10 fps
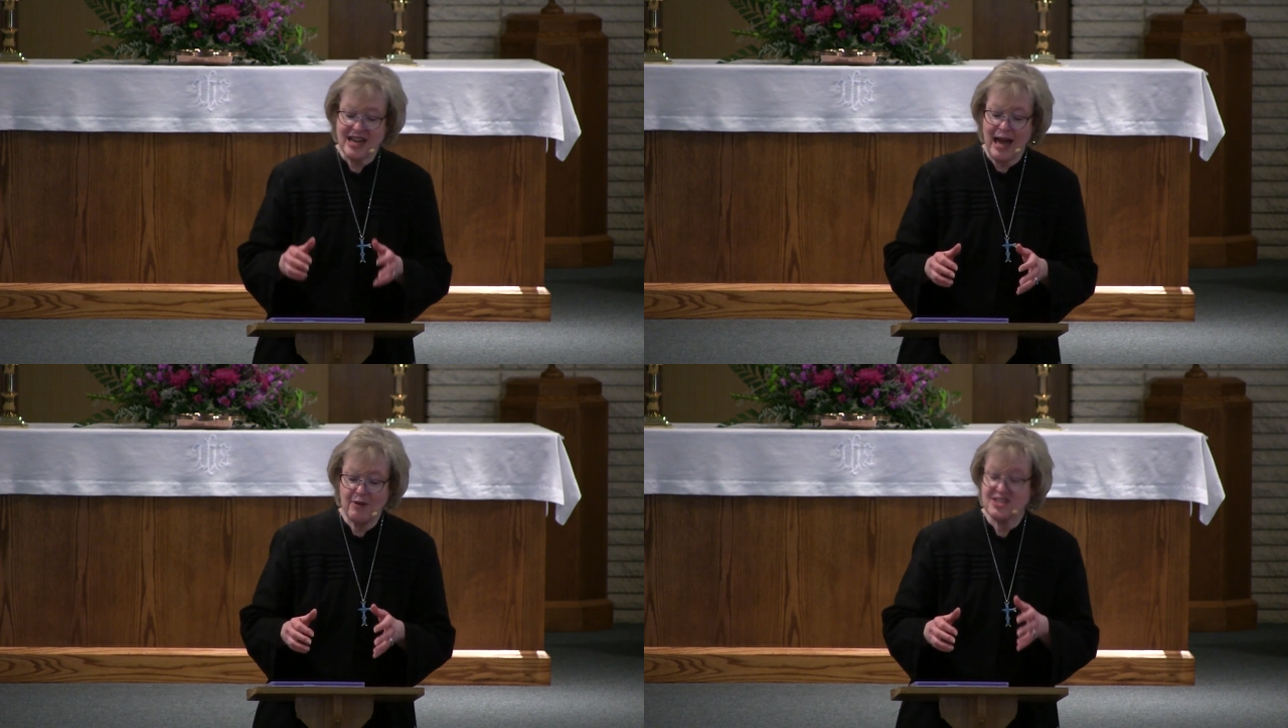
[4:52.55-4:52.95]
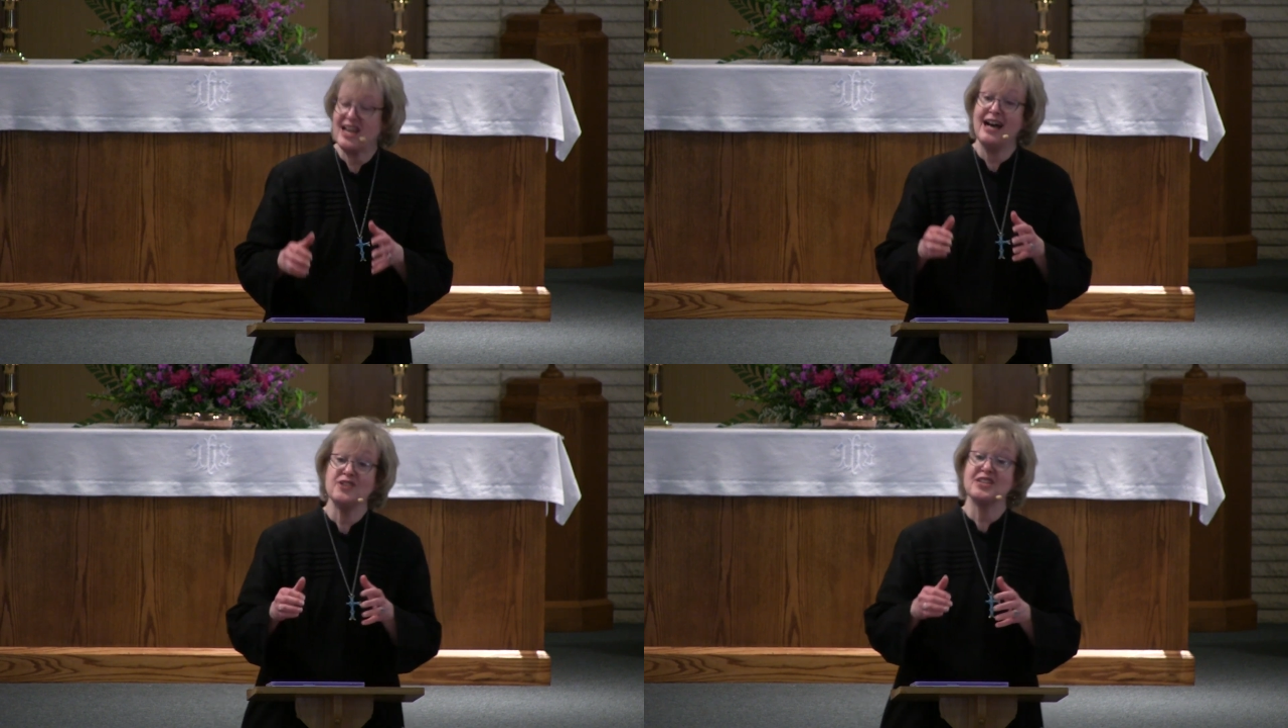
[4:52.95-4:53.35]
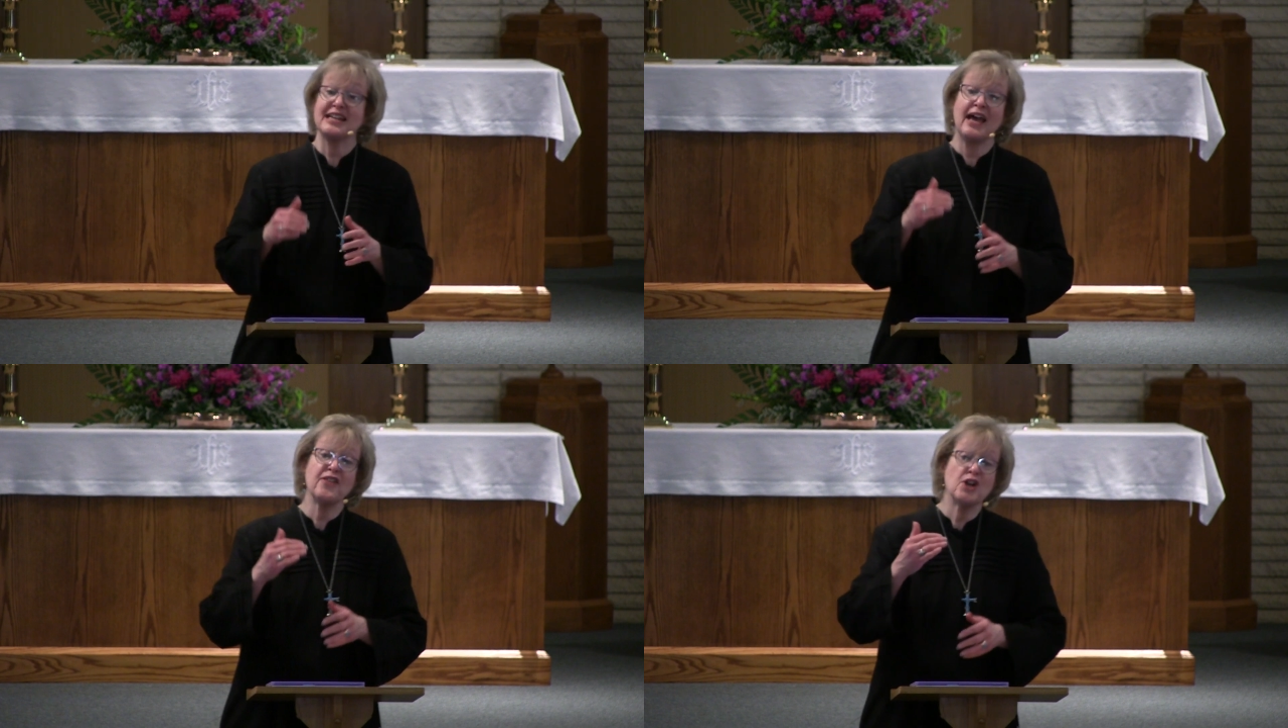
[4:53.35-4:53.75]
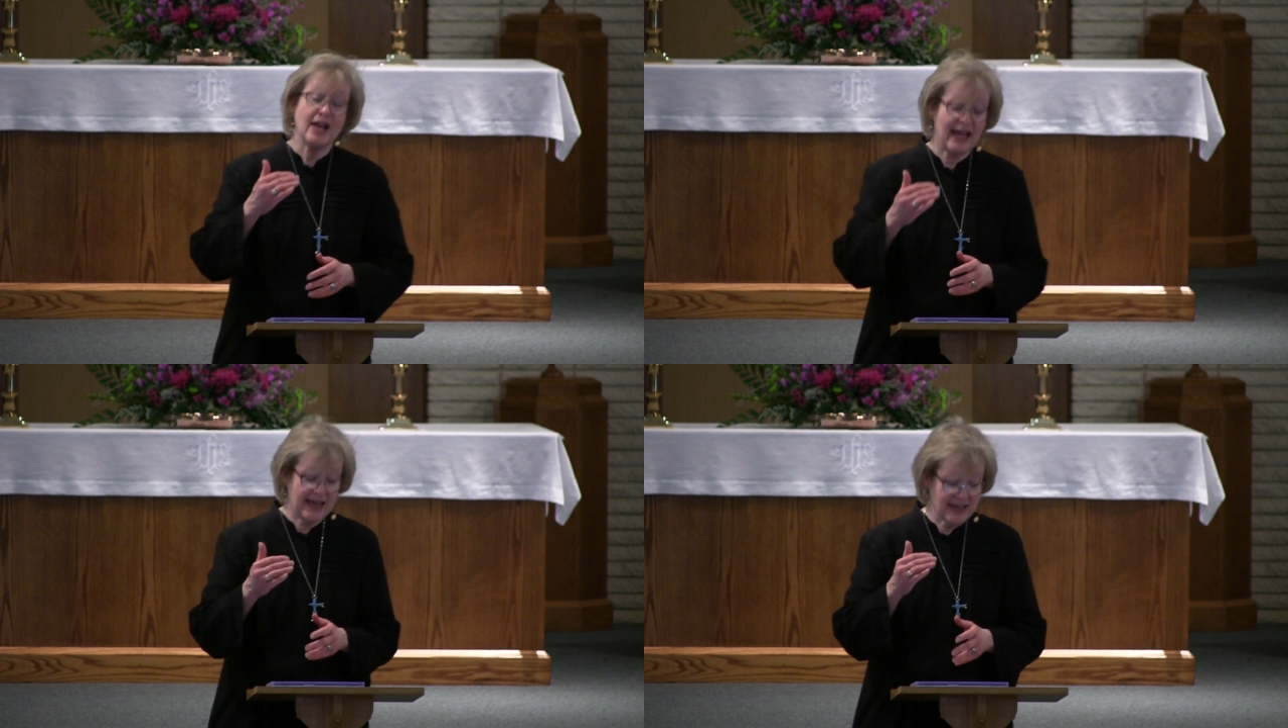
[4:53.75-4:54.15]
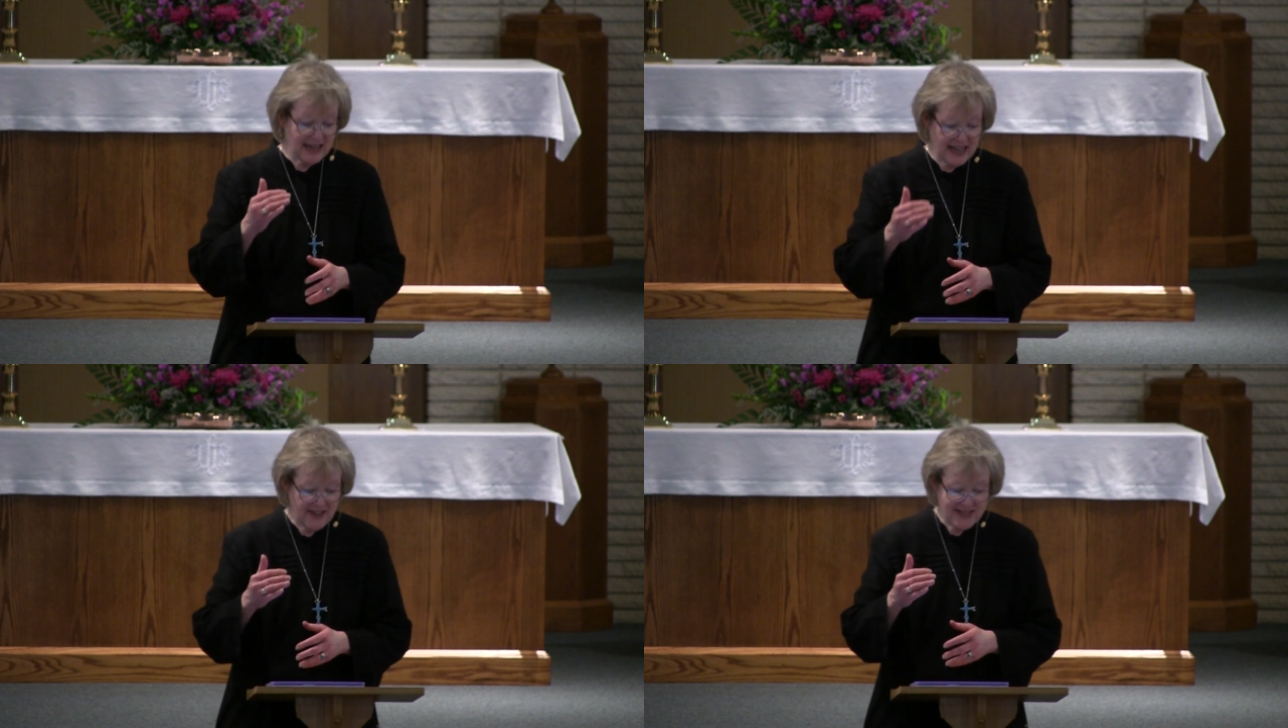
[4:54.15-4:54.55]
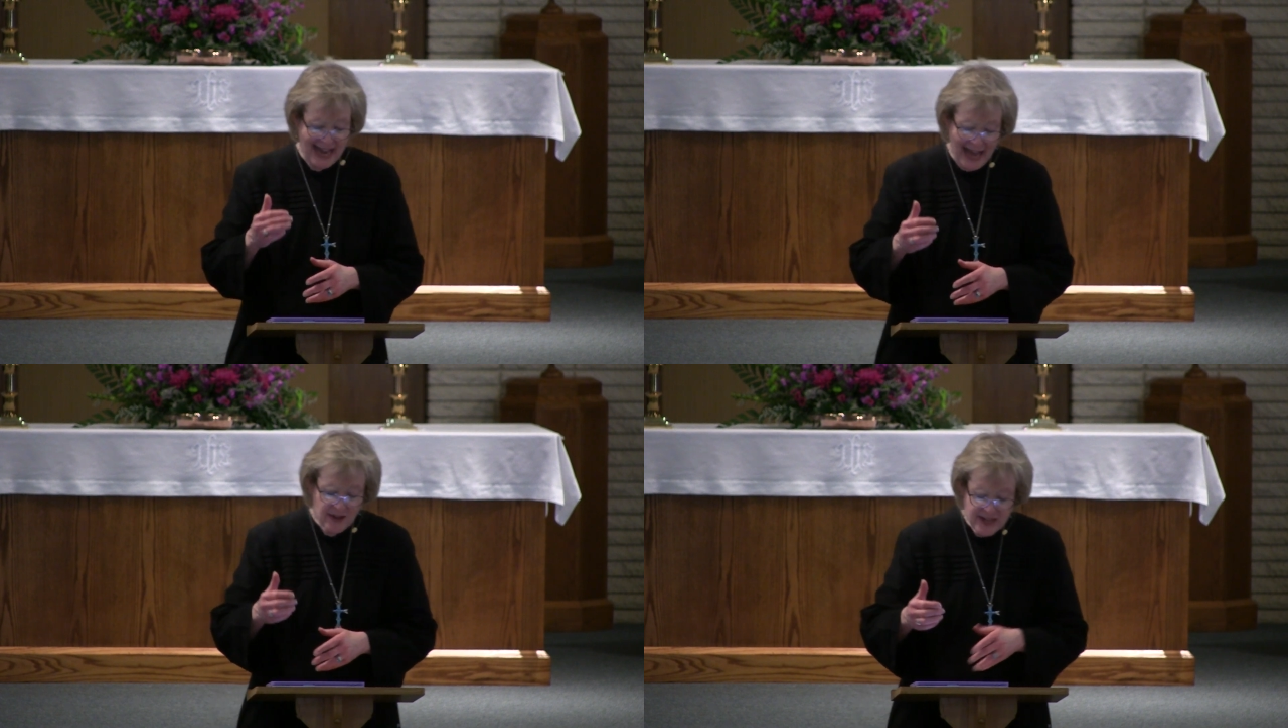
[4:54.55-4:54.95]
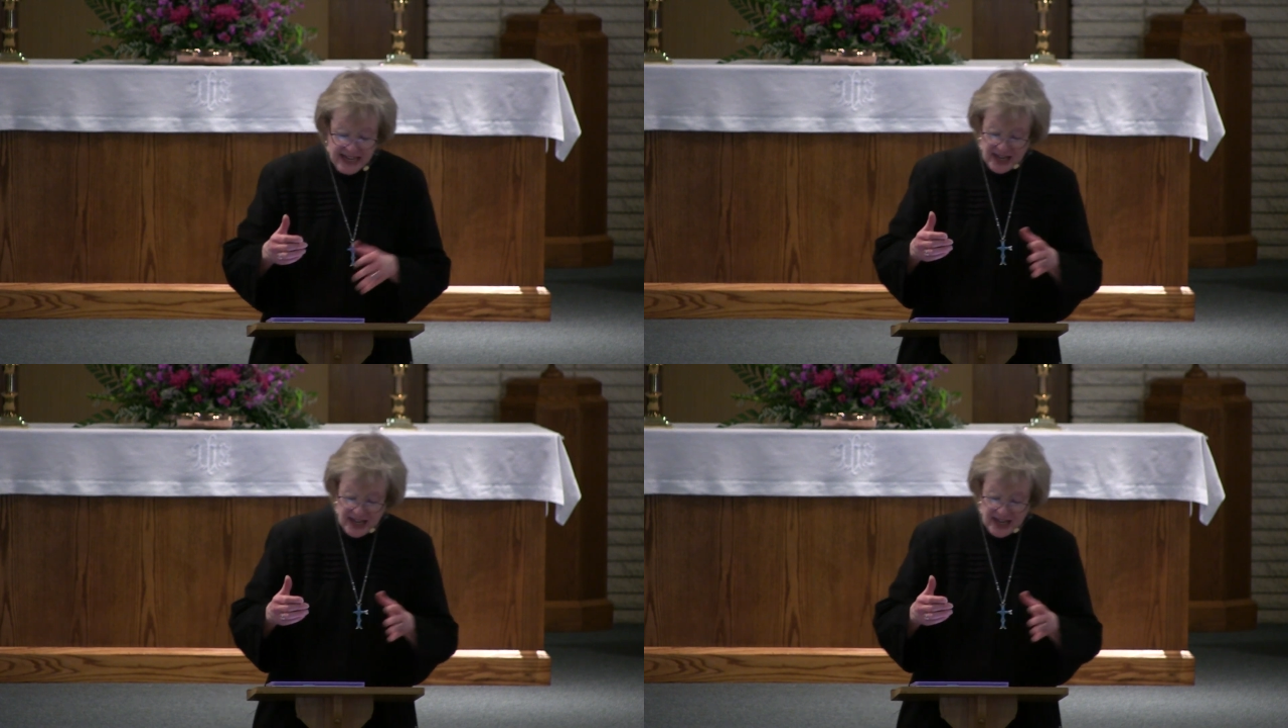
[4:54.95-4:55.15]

to how it's held together and lived out.